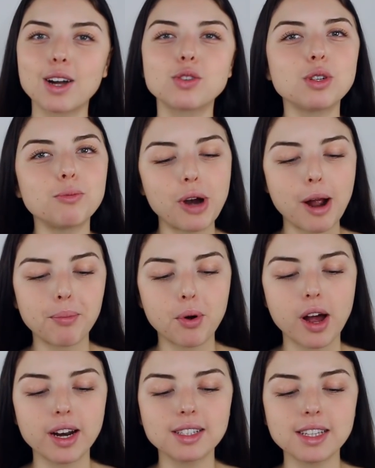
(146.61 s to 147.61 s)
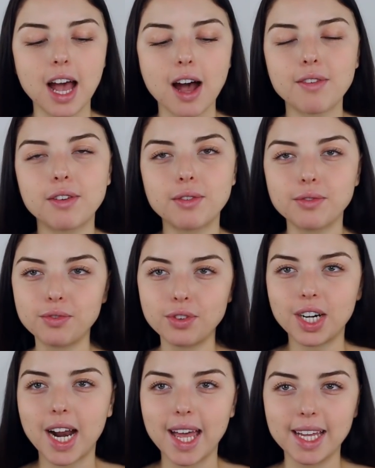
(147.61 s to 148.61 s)
actual brow products, I have a
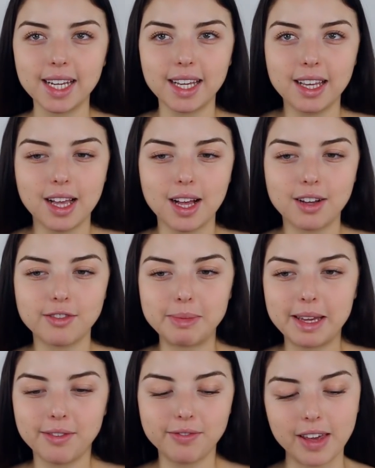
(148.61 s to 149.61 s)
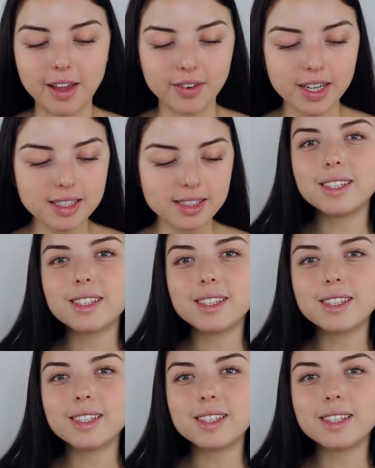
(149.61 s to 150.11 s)
variety of my favorites.